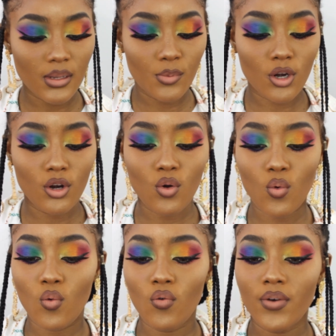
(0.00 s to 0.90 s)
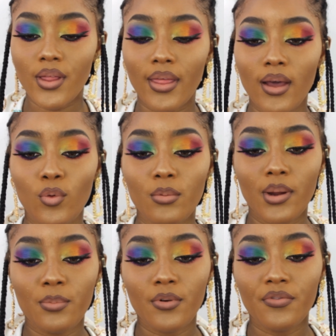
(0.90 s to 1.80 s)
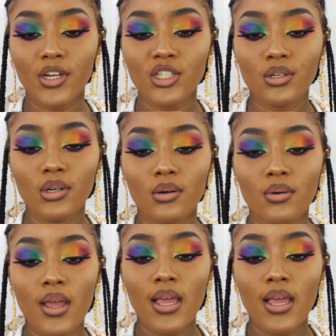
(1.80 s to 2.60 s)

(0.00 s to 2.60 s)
so I'm going to go over that with my professional